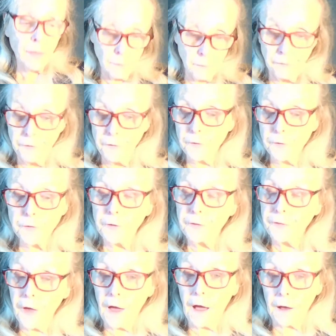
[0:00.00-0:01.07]
They refuse to
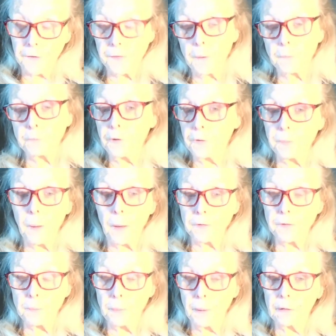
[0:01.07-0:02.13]
accept
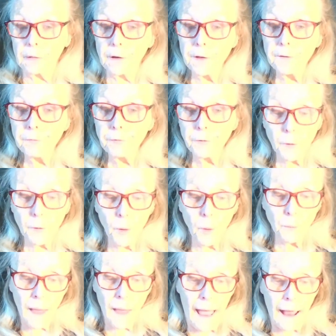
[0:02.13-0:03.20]
responsibility for their
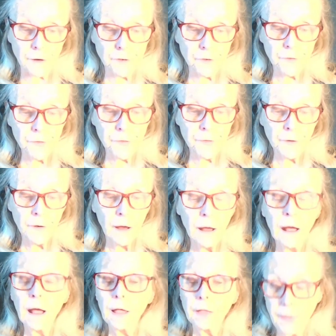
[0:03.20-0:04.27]
own actions.
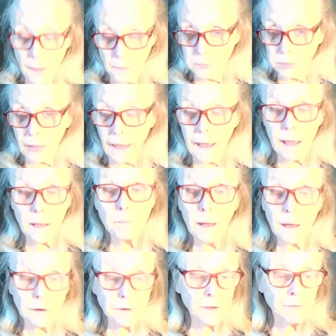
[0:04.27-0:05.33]
They
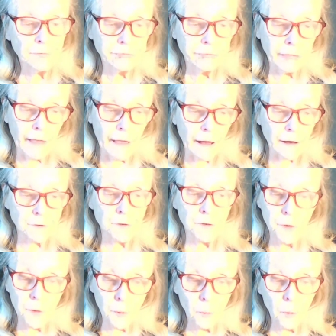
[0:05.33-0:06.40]
blame and deflect
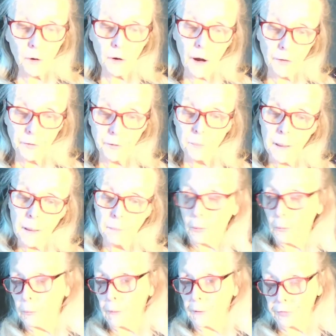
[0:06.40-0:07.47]
you or other
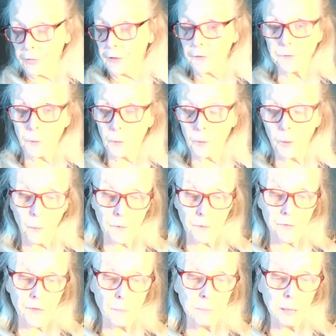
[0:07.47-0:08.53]
people when things don't go
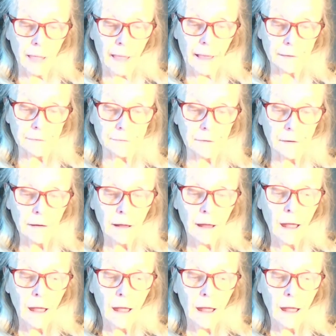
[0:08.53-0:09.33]
as they planned.